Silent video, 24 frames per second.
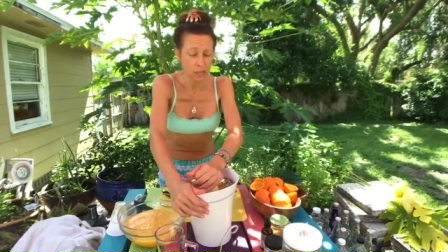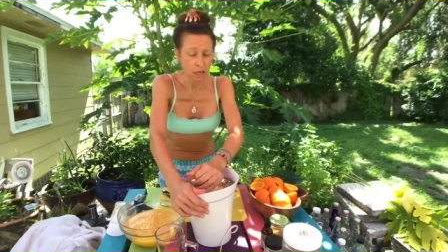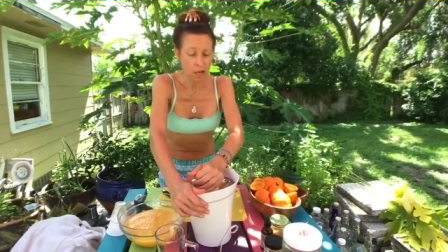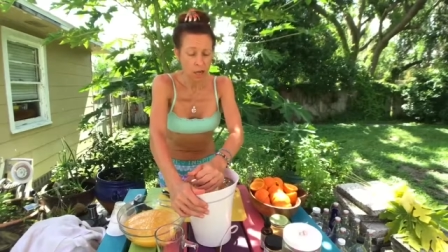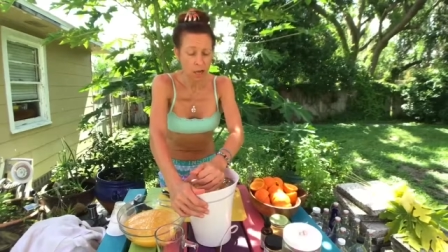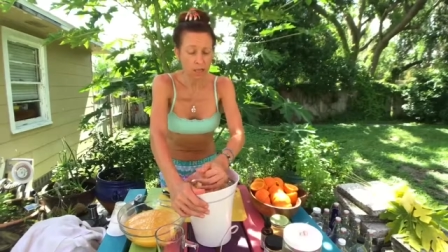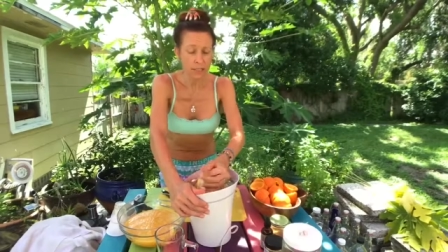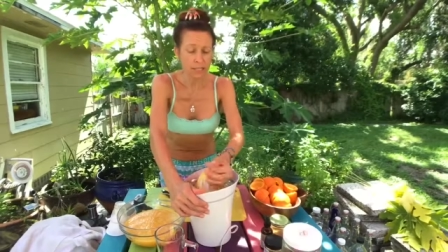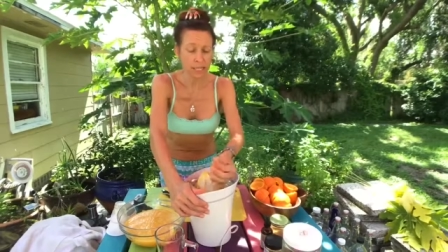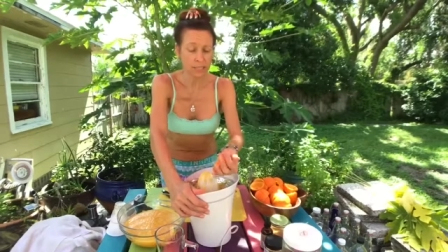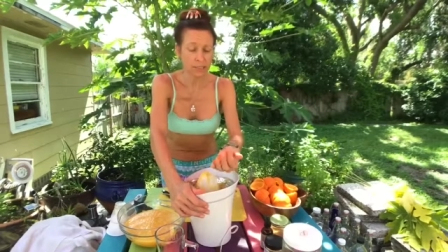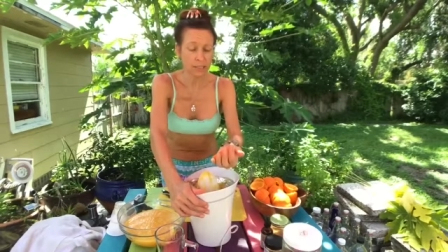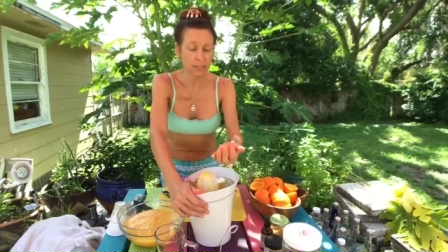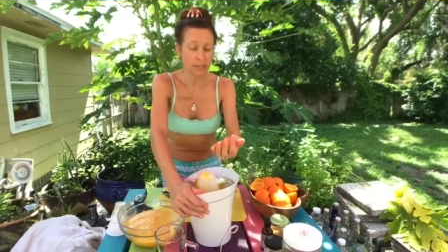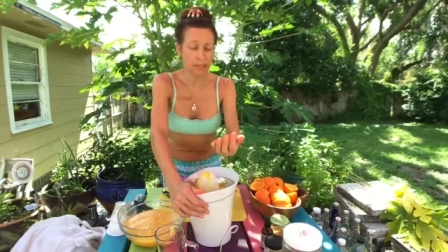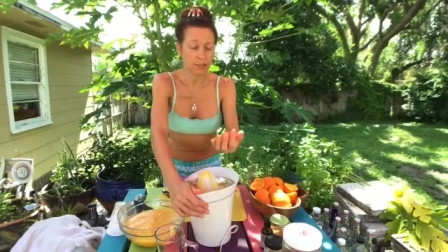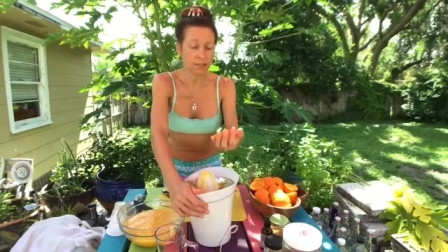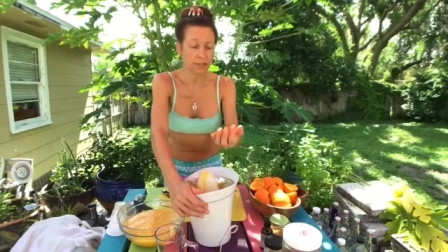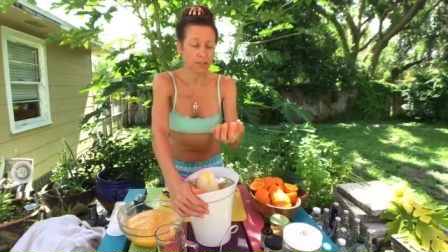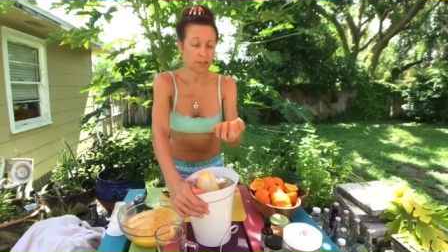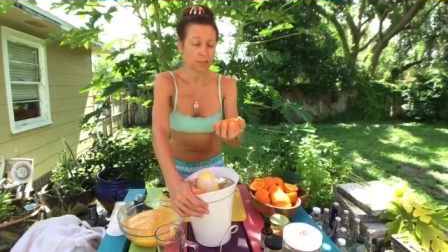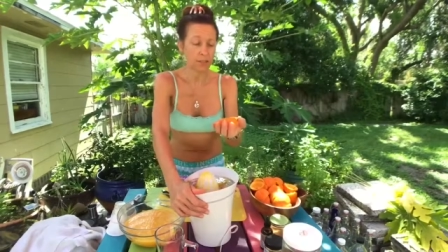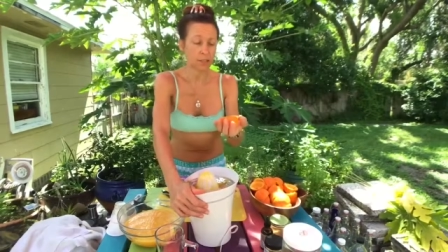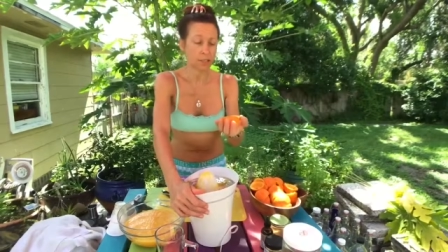all that
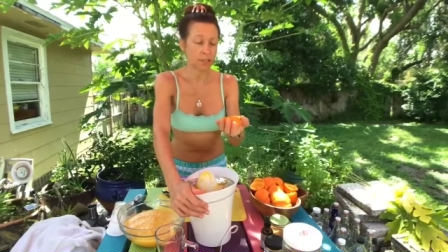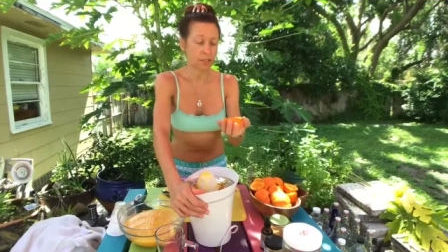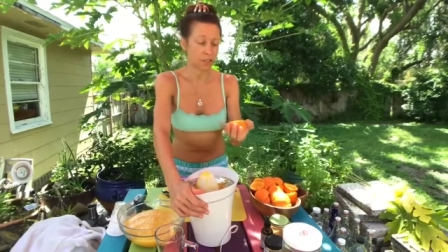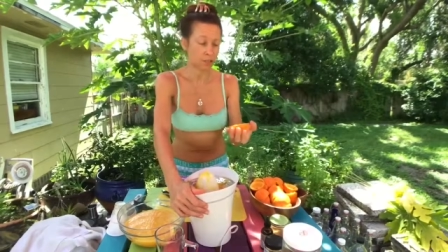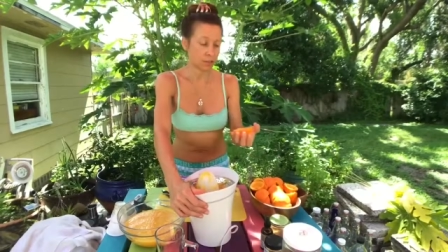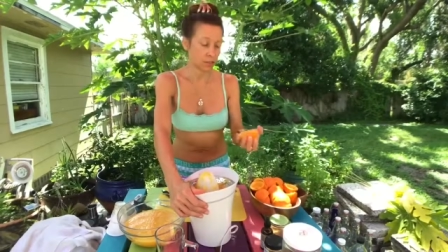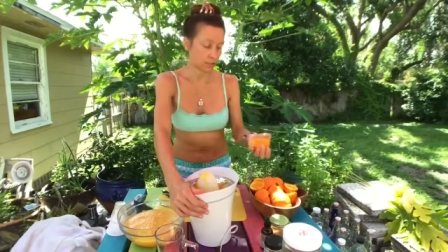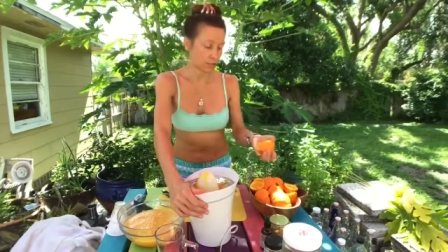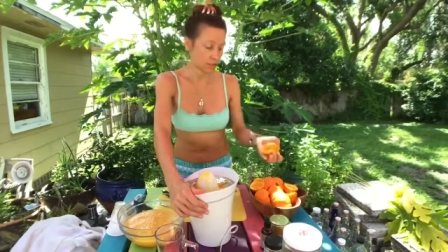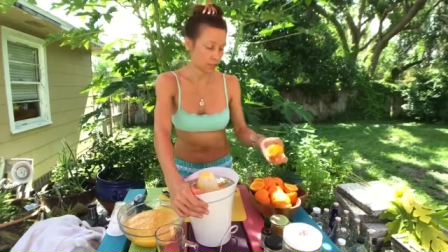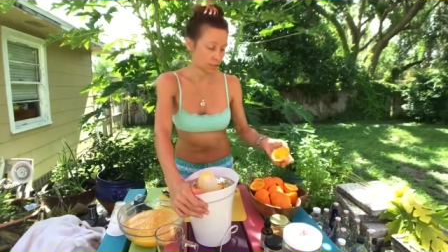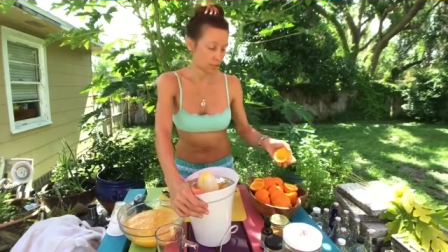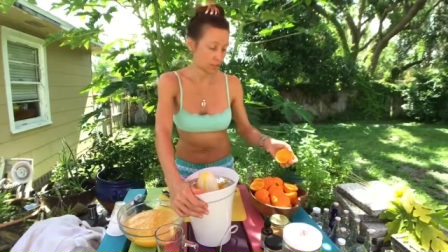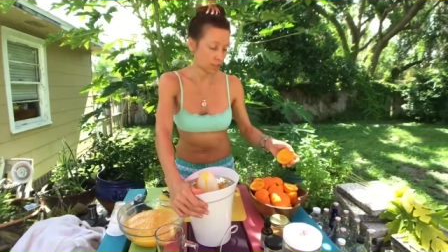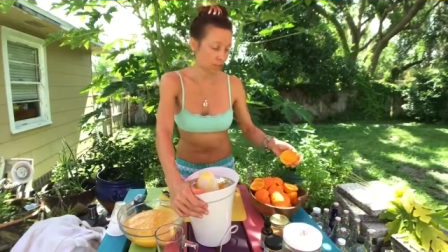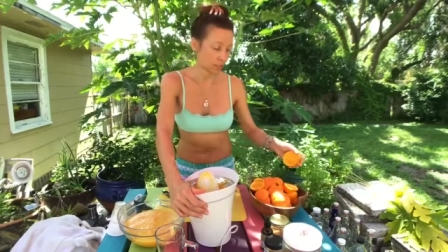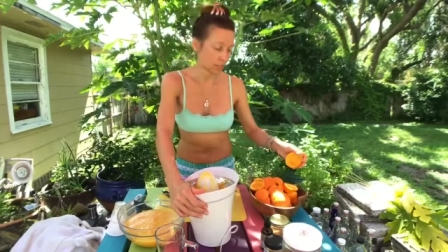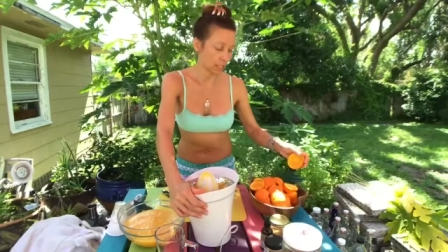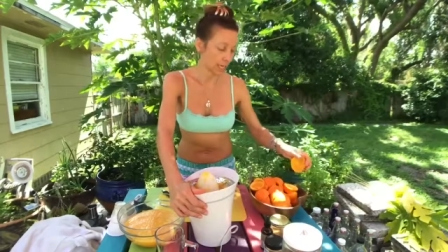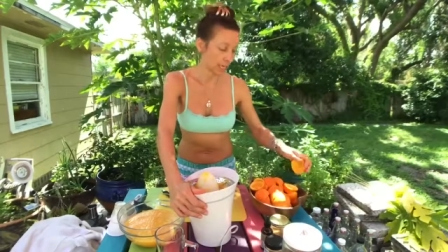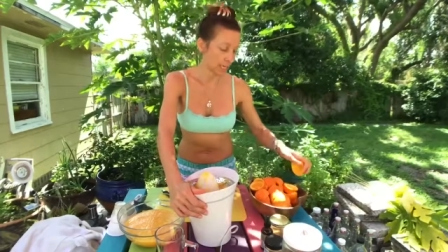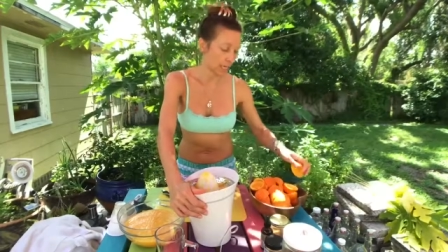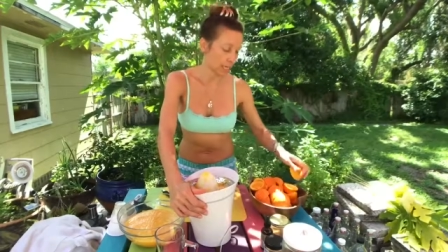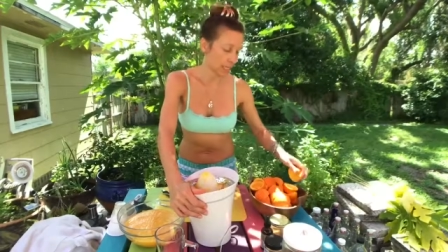does is, is
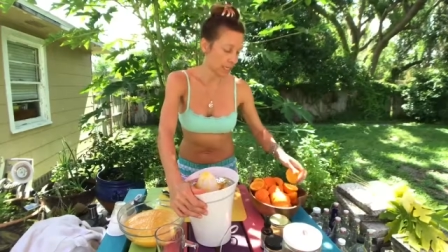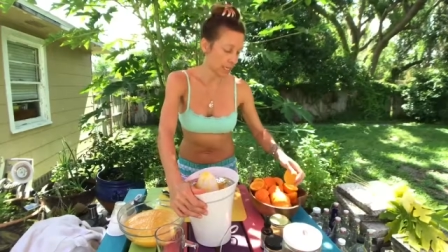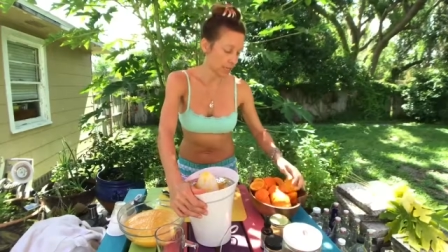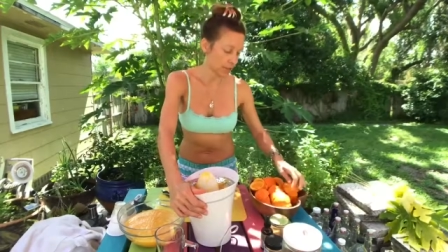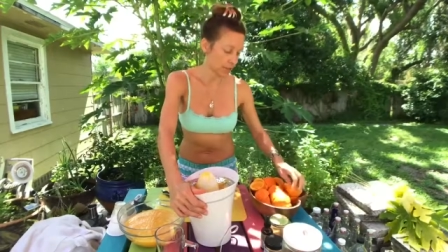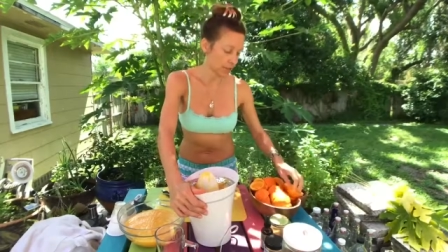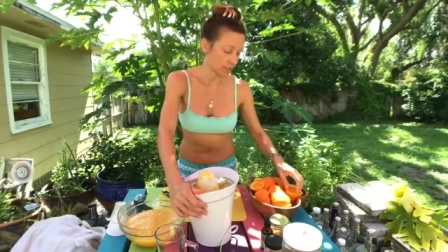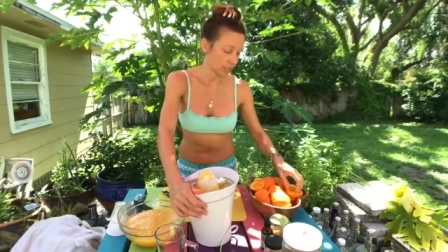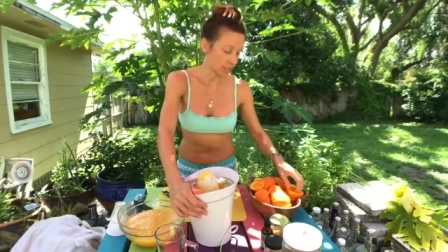delay us